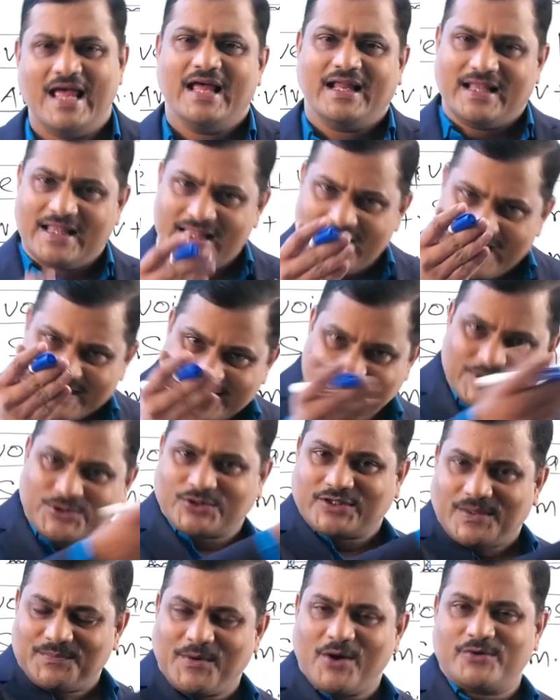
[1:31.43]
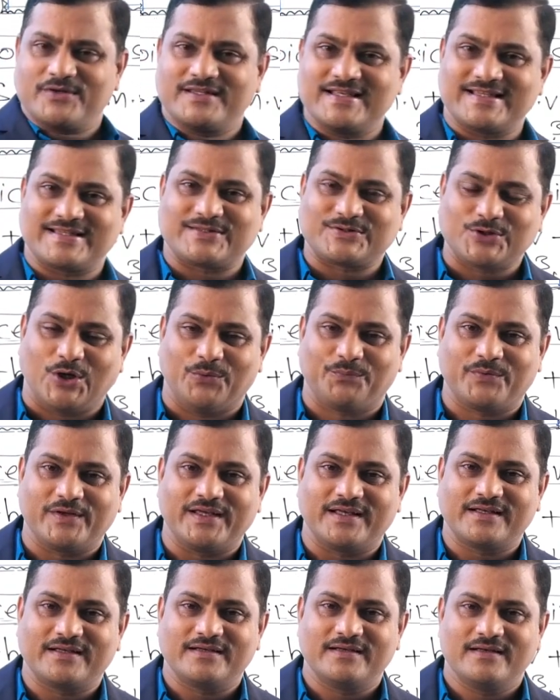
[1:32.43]
Let's talk about this
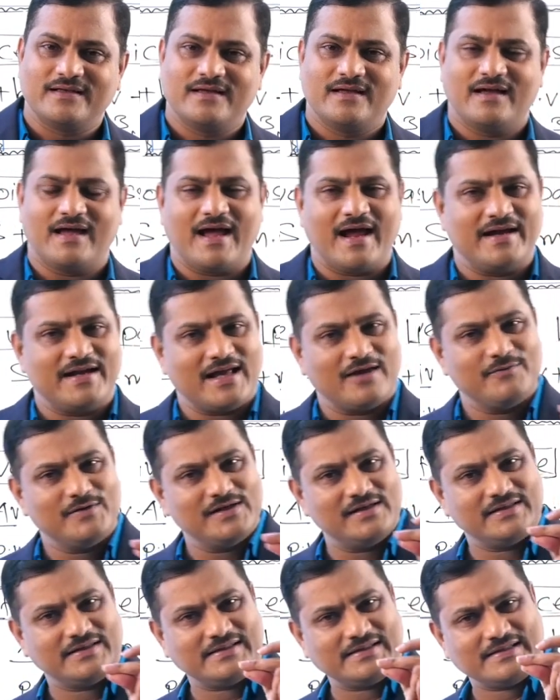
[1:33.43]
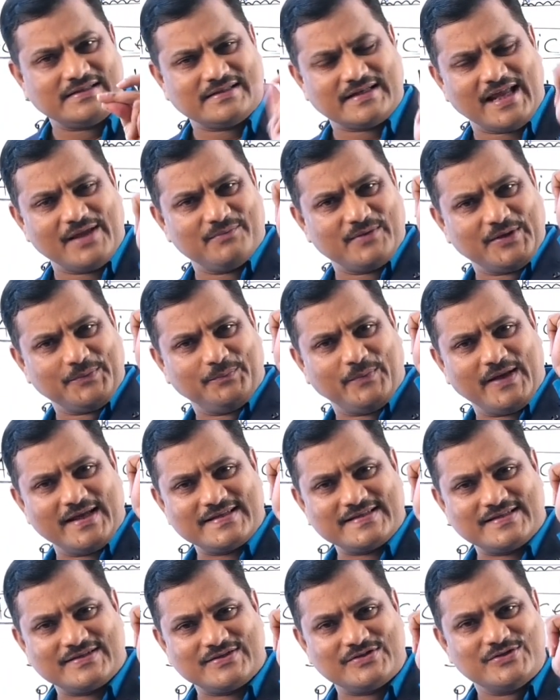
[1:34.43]
topic, and I will try my
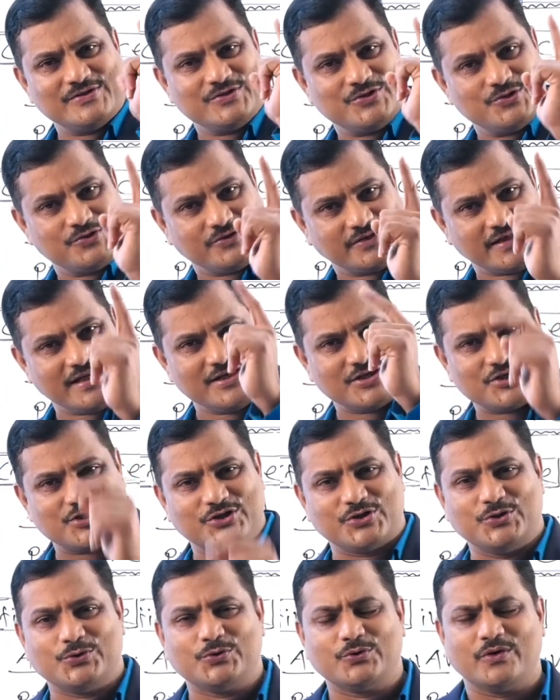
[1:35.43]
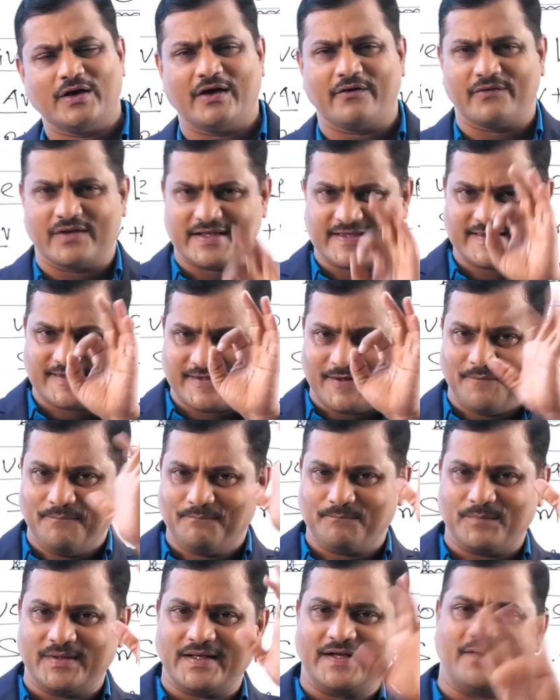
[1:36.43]
best to teach you in a
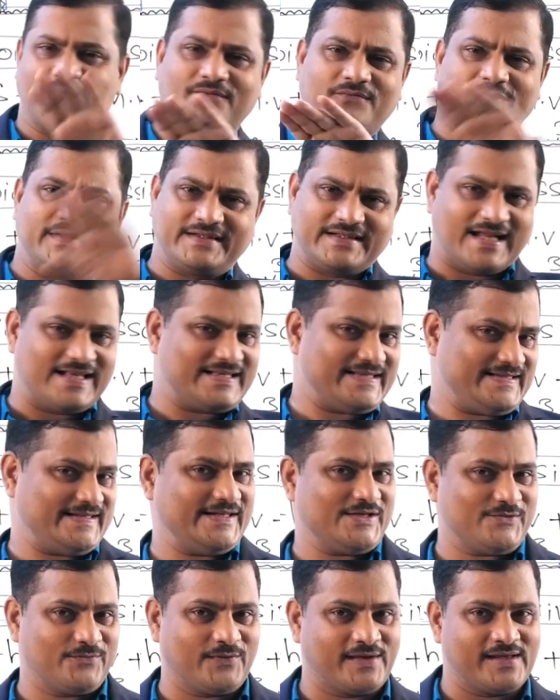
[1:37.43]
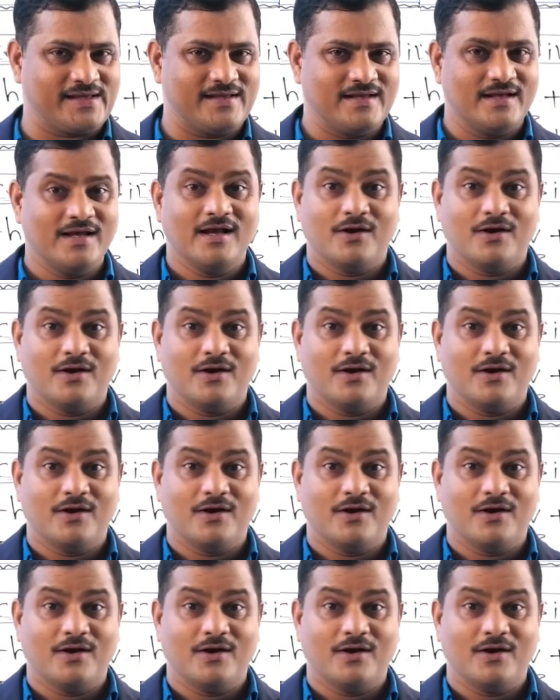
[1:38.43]
simple and a fantastic way.